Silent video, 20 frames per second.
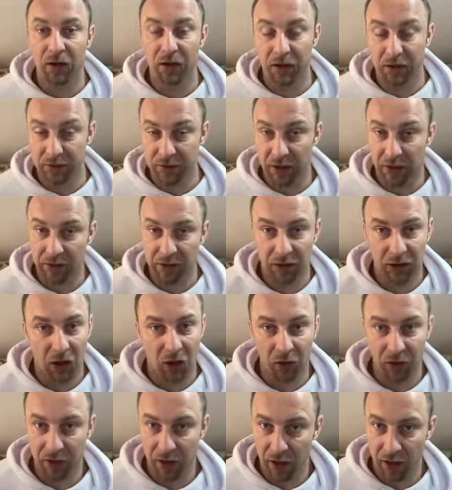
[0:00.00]
and is not
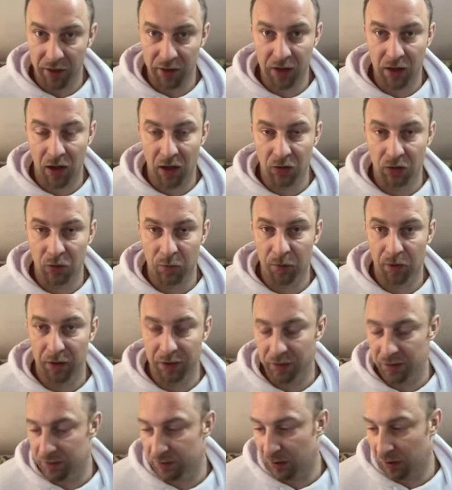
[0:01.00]
allowing any counterplay
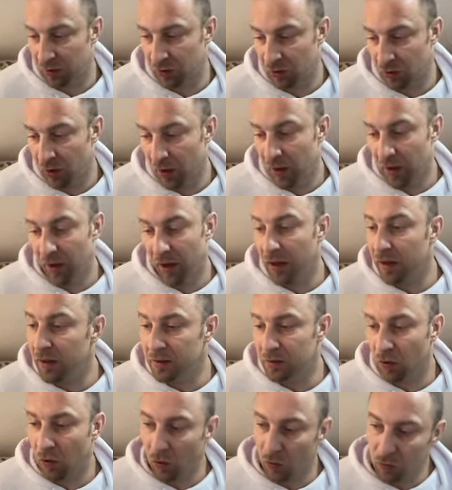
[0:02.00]
in the center, and
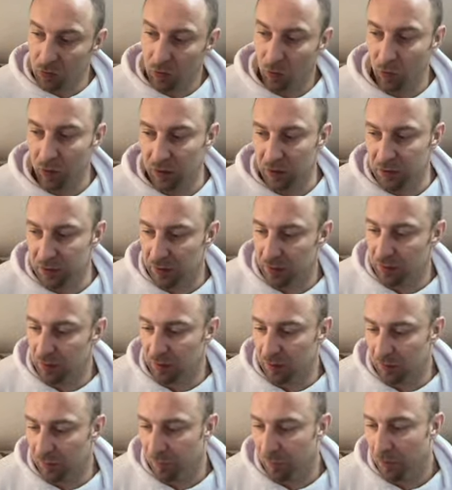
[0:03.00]
it's also with this
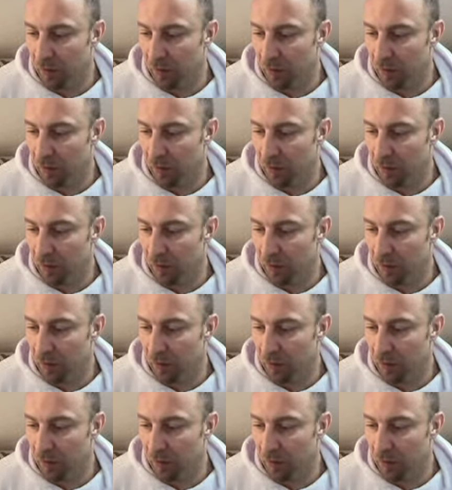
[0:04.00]
idea,